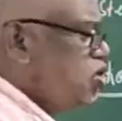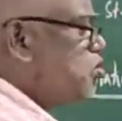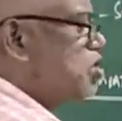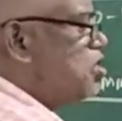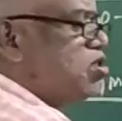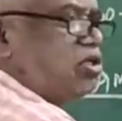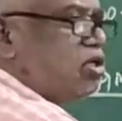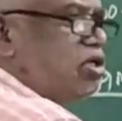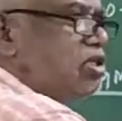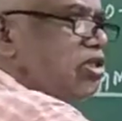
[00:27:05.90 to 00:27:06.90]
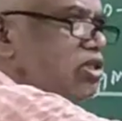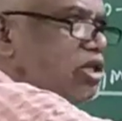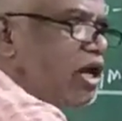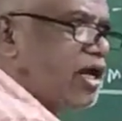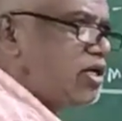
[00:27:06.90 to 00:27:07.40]
Due to this,
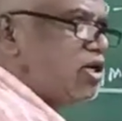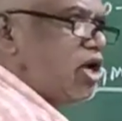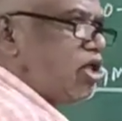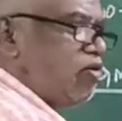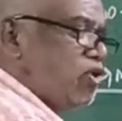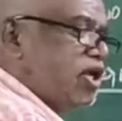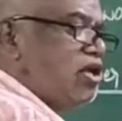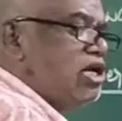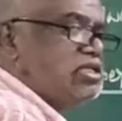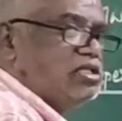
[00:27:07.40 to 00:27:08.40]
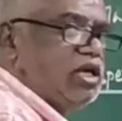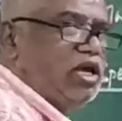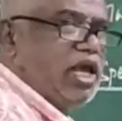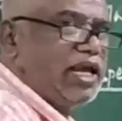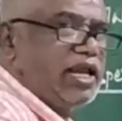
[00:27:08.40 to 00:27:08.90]
right, we cannot say
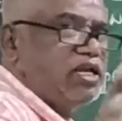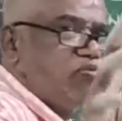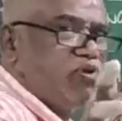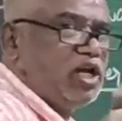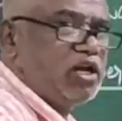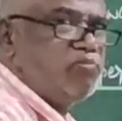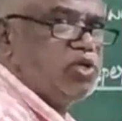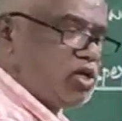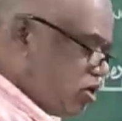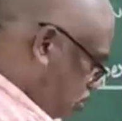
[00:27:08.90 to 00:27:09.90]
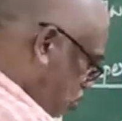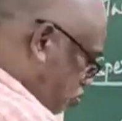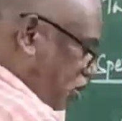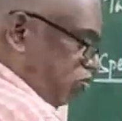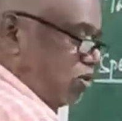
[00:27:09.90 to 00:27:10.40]
a correct figure of the
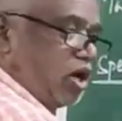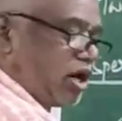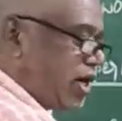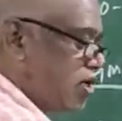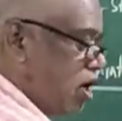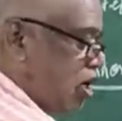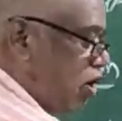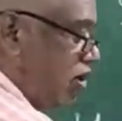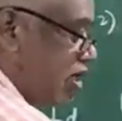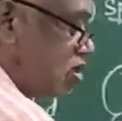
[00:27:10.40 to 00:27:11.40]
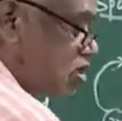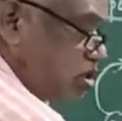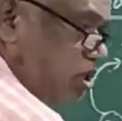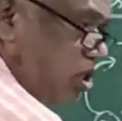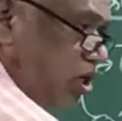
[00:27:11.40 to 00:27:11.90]
sperm. Right. Now what is this?